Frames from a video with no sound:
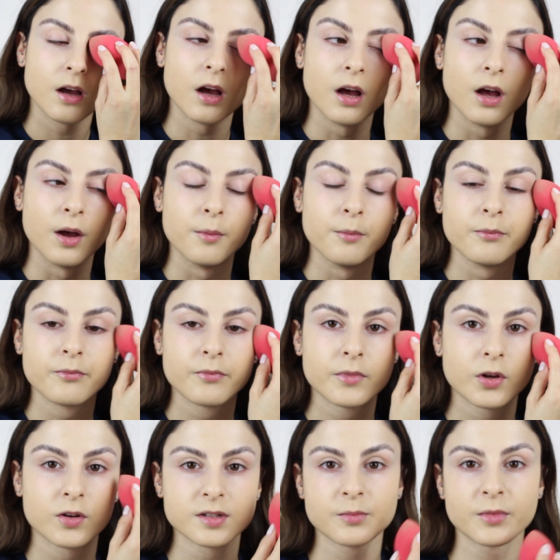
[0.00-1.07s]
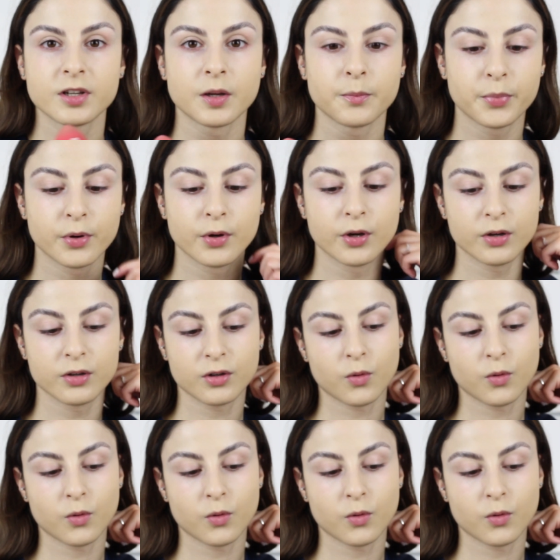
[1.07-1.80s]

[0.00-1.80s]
because I'm going to put